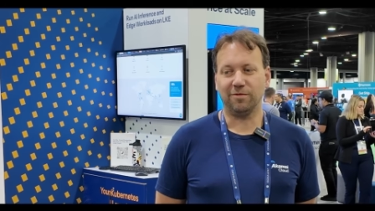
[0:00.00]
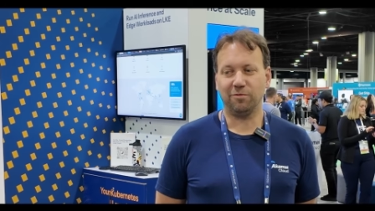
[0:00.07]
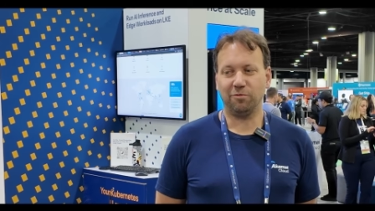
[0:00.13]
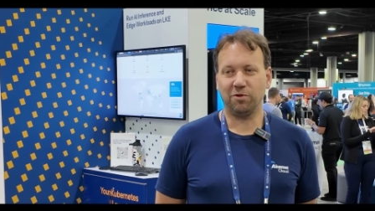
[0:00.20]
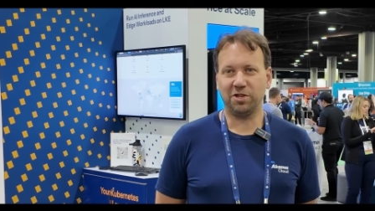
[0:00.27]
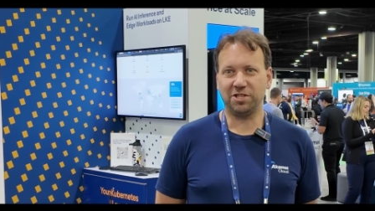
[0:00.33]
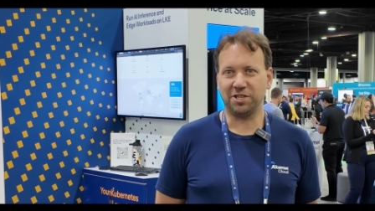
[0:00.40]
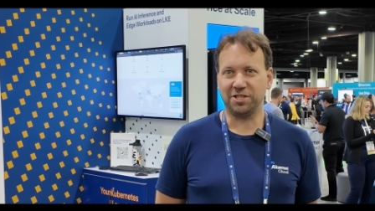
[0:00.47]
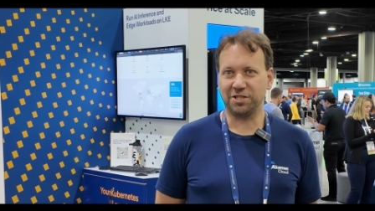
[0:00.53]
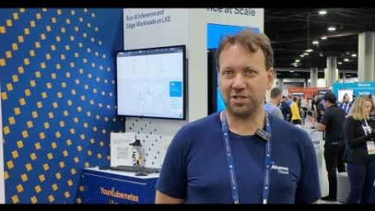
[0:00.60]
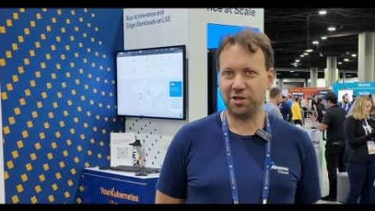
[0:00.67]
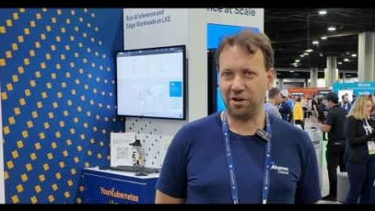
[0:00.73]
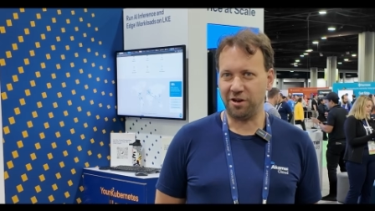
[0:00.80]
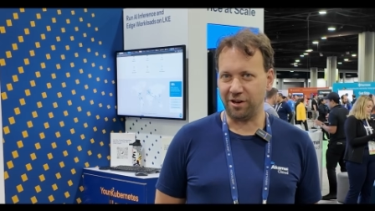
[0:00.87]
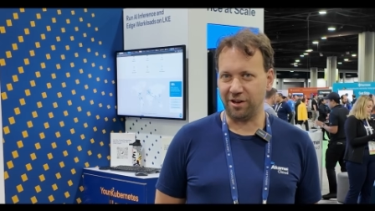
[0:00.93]
which is
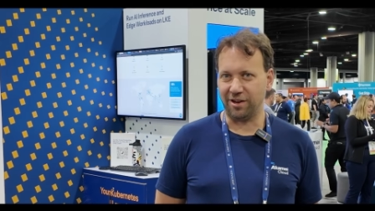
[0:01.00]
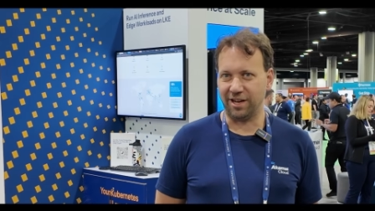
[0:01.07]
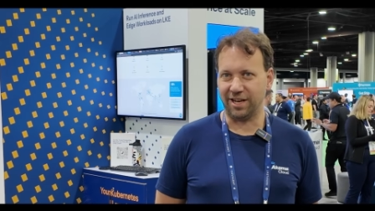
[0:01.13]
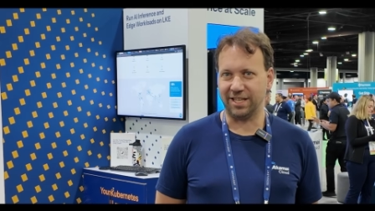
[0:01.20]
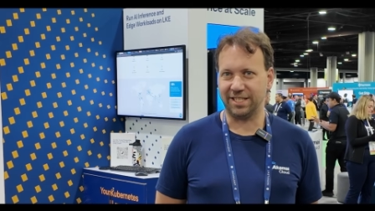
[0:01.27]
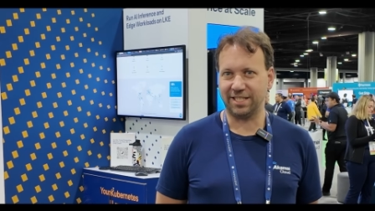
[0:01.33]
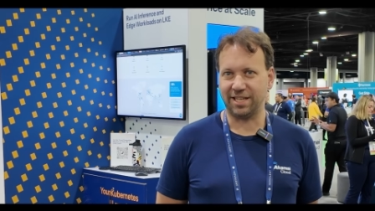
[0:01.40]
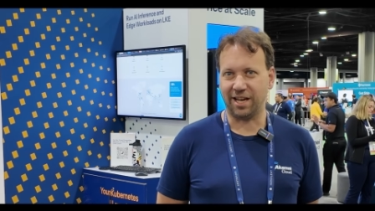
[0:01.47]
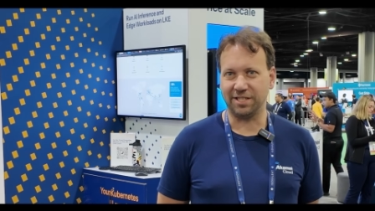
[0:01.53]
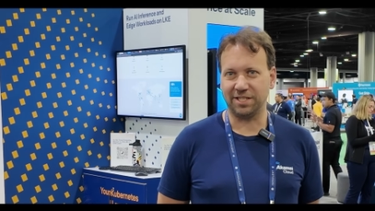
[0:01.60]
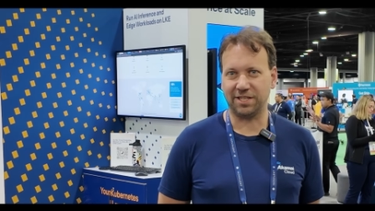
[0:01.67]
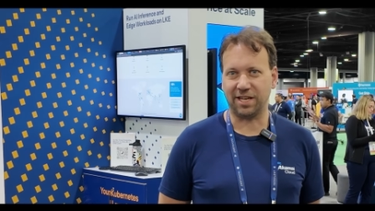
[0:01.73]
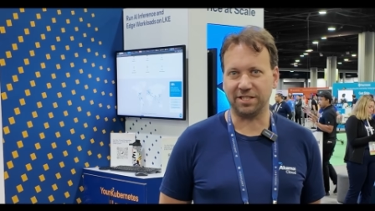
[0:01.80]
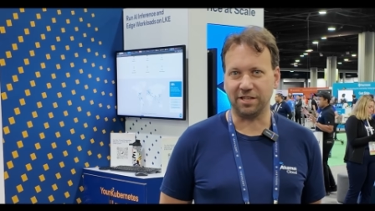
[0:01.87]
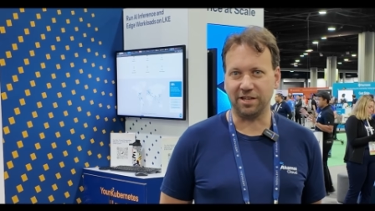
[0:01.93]
good in a
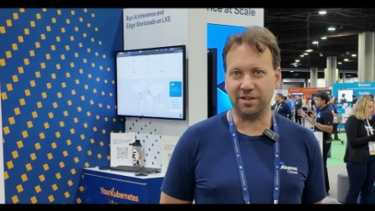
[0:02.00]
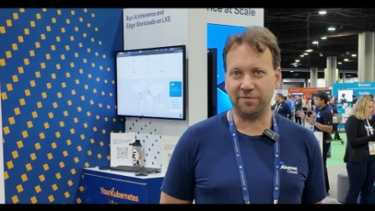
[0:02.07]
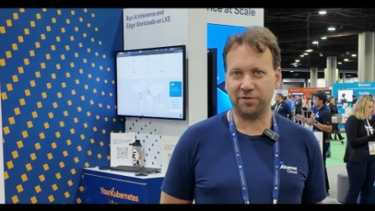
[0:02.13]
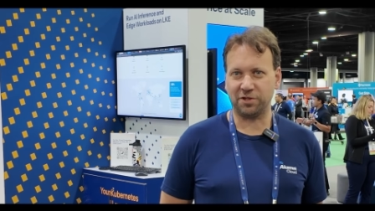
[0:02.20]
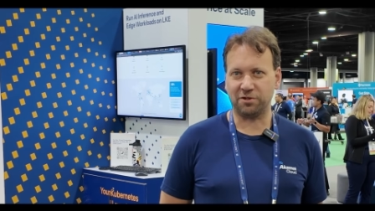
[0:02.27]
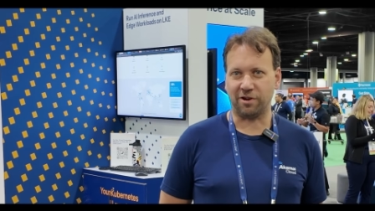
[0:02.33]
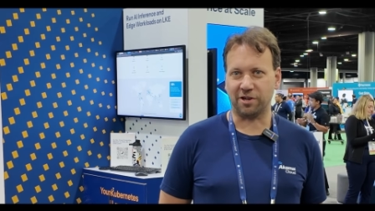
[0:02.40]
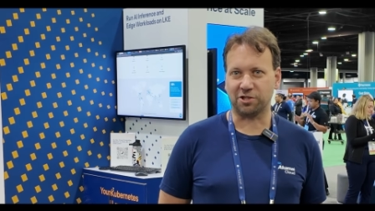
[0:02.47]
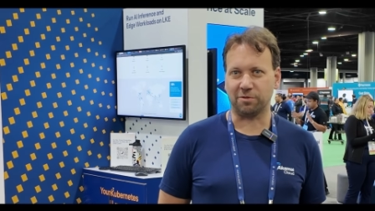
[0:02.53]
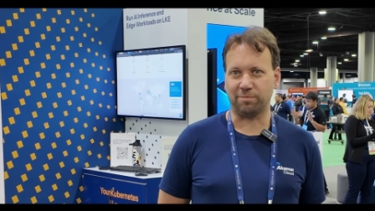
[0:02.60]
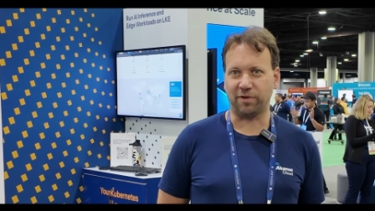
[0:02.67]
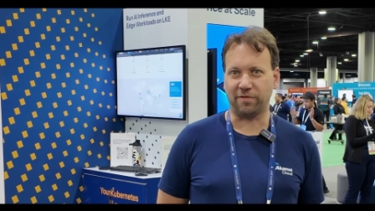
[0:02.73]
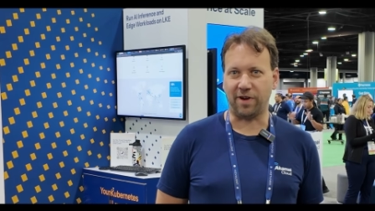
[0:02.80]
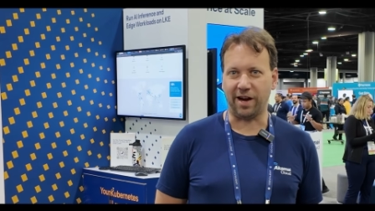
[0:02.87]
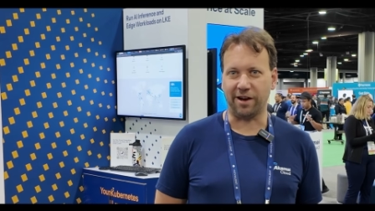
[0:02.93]
sense as an infrastructure
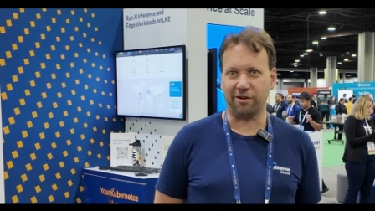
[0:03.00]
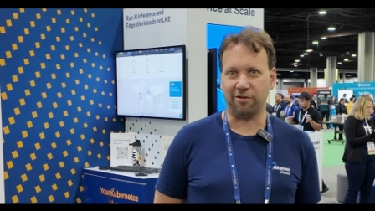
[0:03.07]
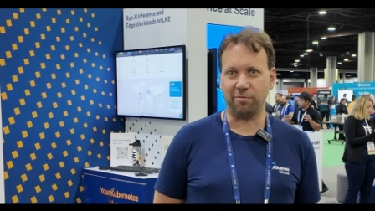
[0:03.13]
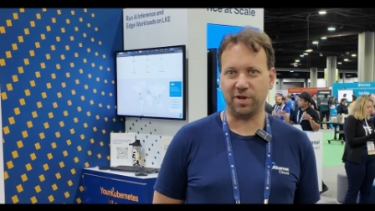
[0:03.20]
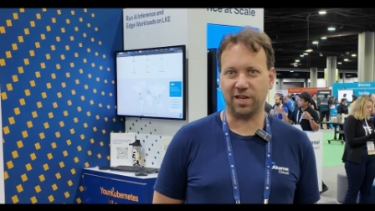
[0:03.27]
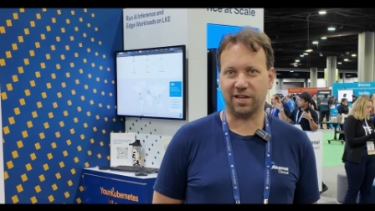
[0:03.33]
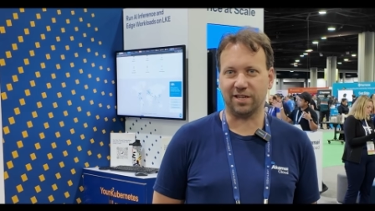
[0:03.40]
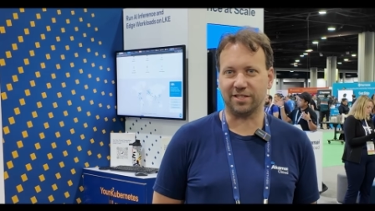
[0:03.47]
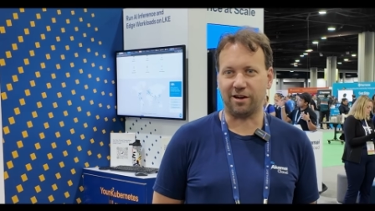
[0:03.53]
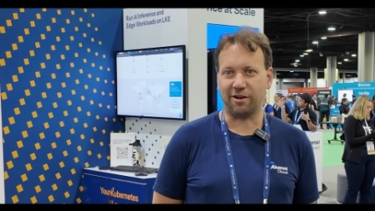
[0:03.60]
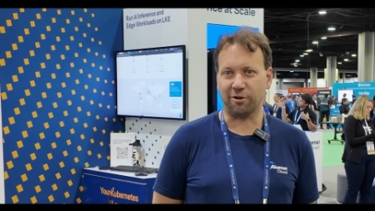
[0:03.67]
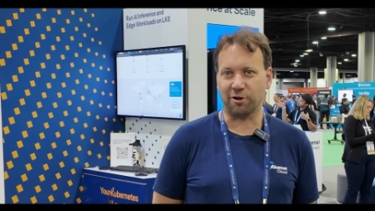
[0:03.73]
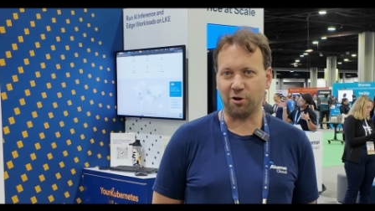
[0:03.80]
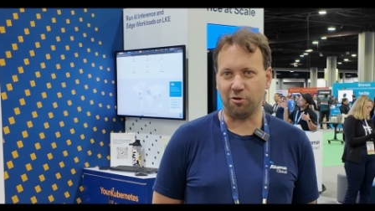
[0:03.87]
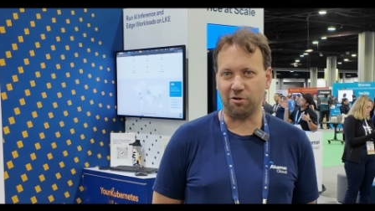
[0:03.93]
provider because
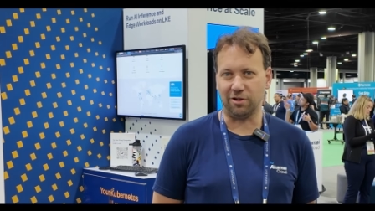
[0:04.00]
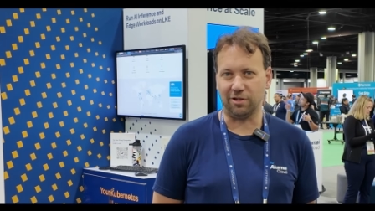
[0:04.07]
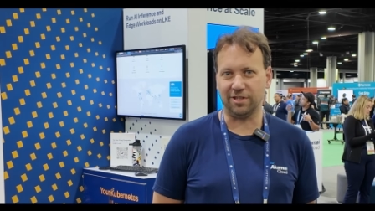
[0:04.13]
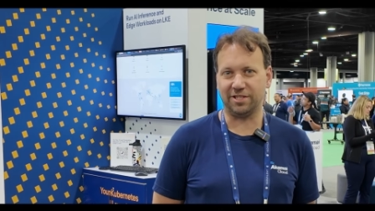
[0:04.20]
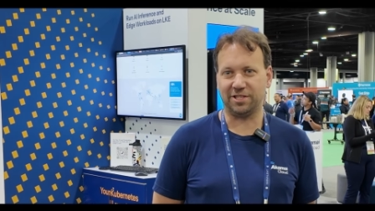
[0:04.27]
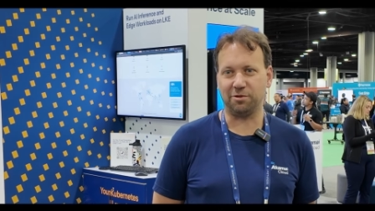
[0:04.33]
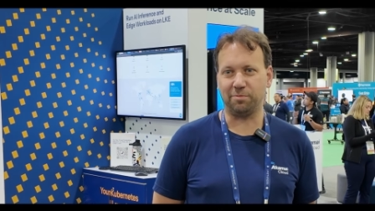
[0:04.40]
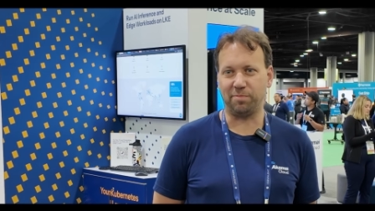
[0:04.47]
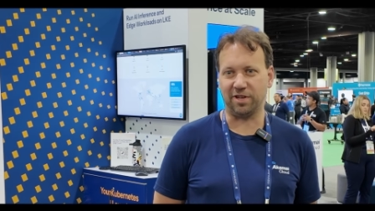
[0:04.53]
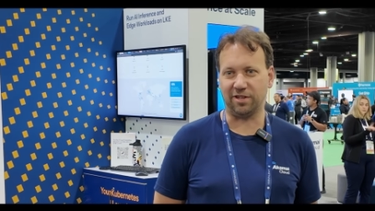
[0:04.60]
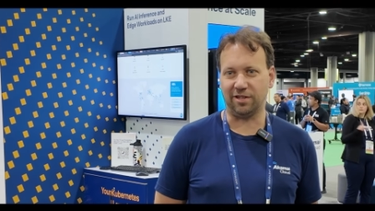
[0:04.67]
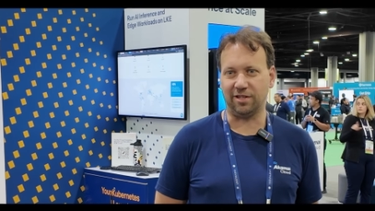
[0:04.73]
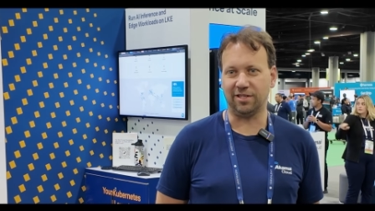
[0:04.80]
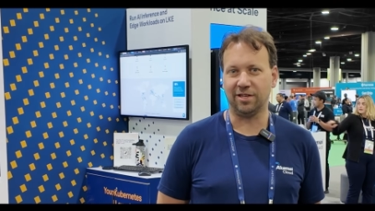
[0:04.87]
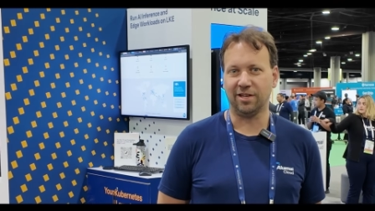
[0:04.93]
our goal is to
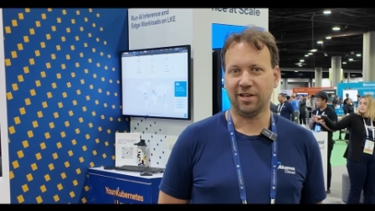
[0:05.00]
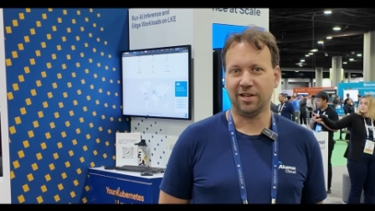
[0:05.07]
build